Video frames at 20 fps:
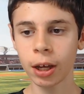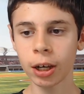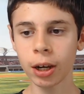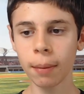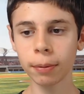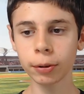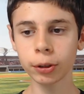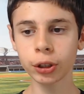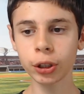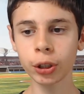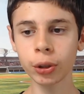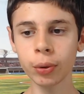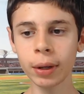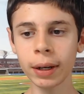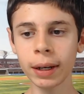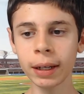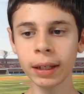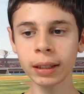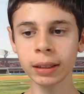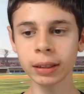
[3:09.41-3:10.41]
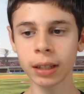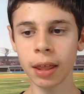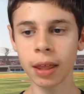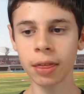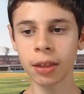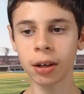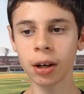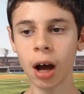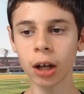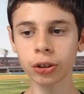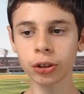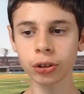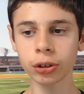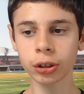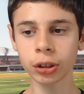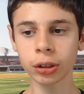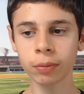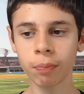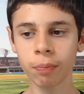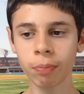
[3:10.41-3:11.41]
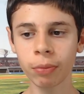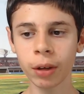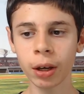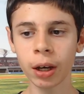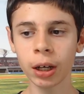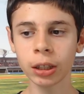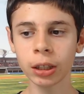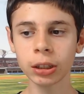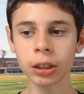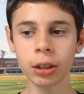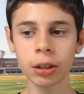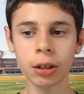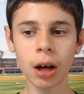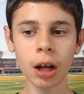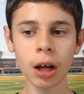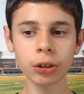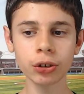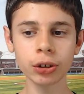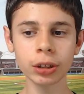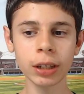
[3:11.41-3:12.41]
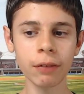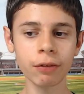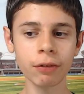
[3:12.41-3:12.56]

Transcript: Number two is the Dodgers. So the Dodgers